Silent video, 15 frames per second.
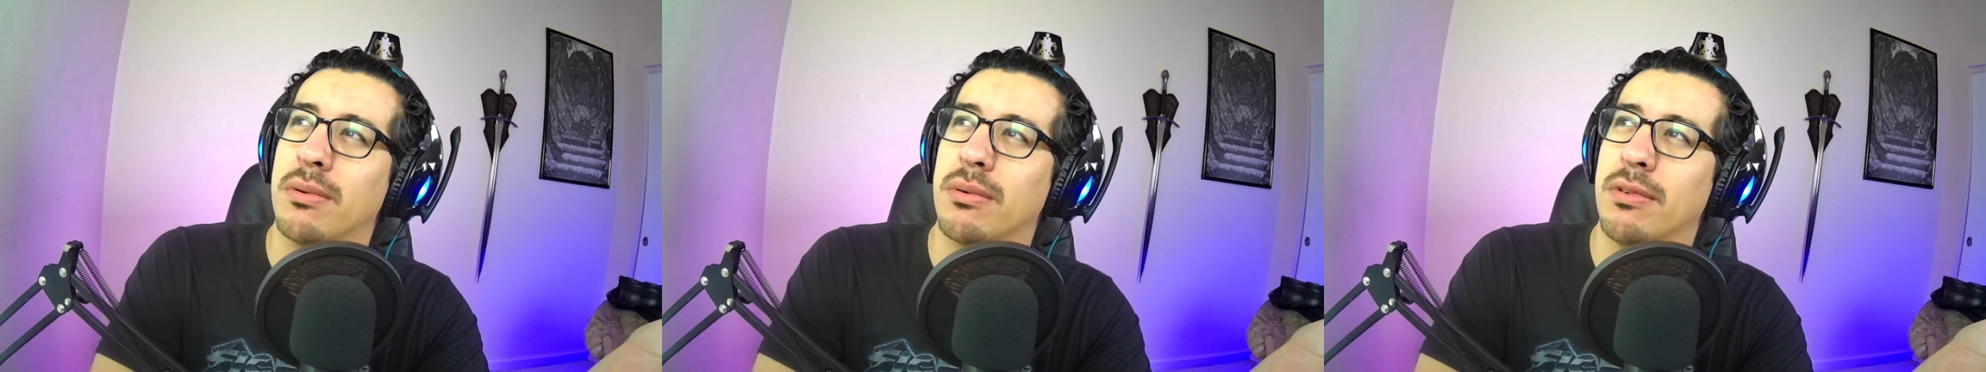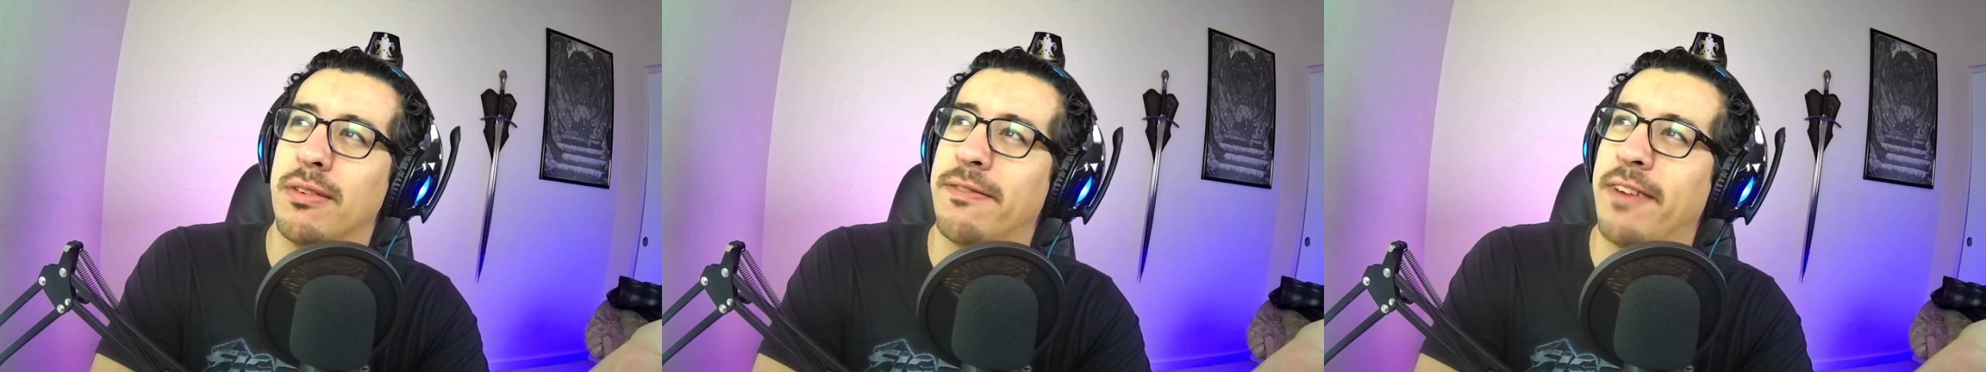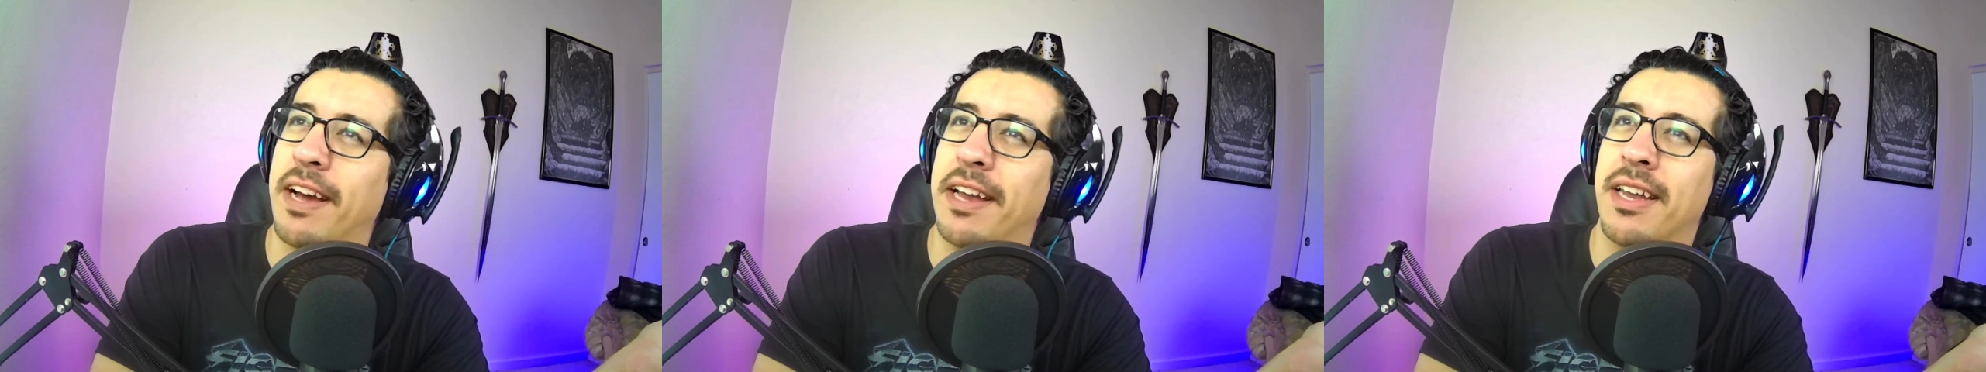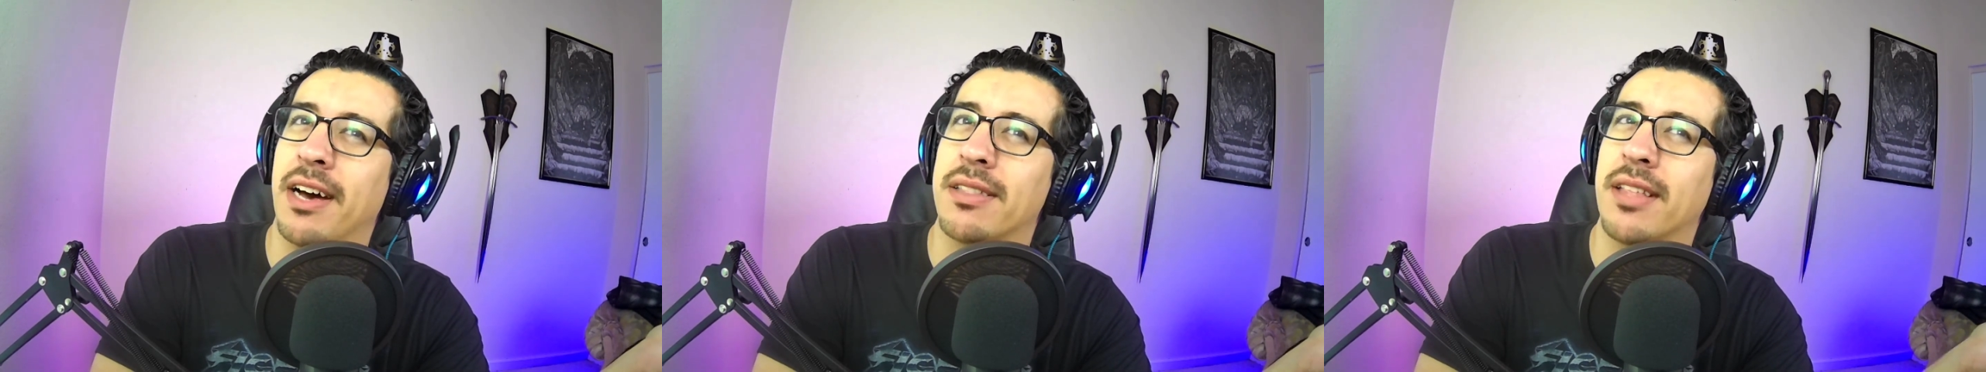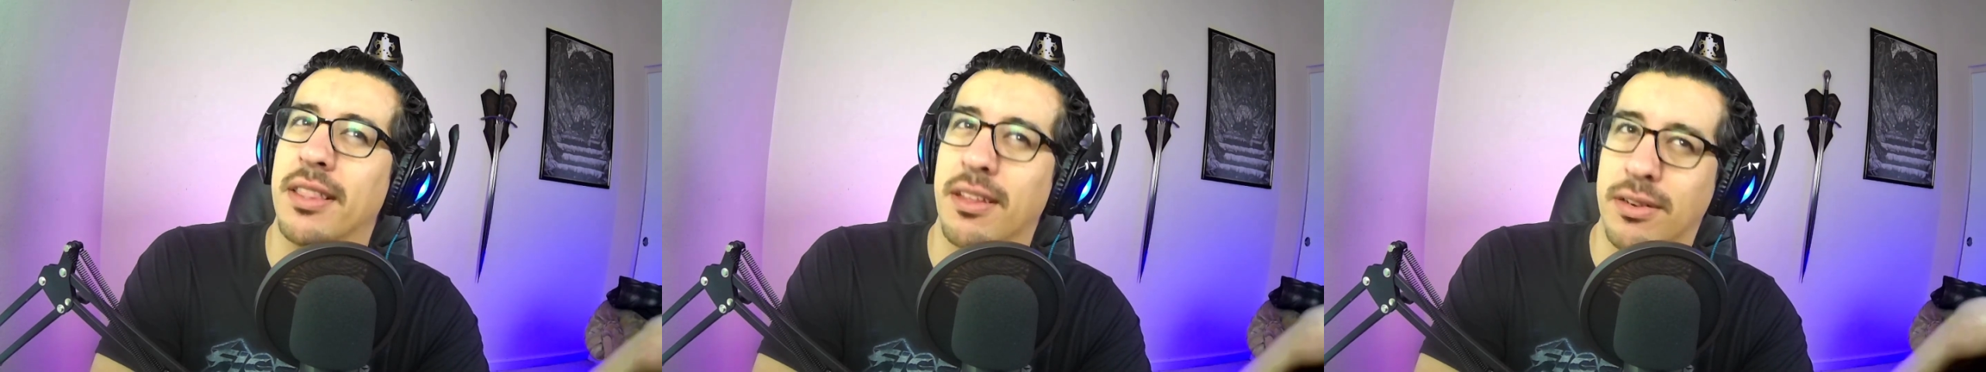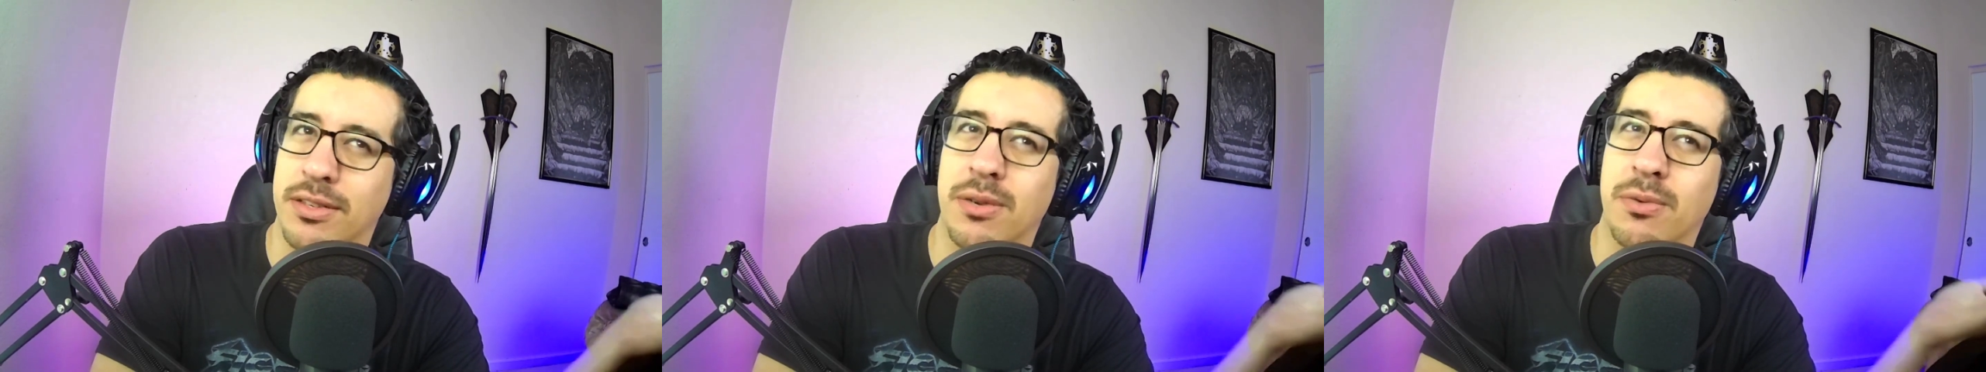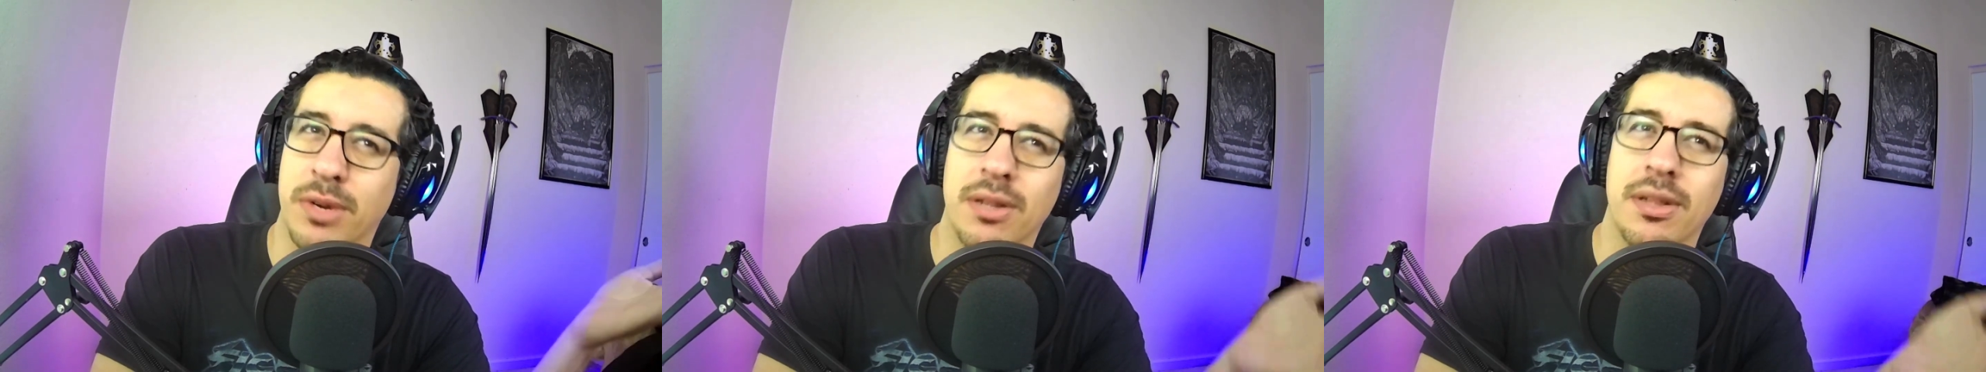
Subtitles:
we find out that there's a real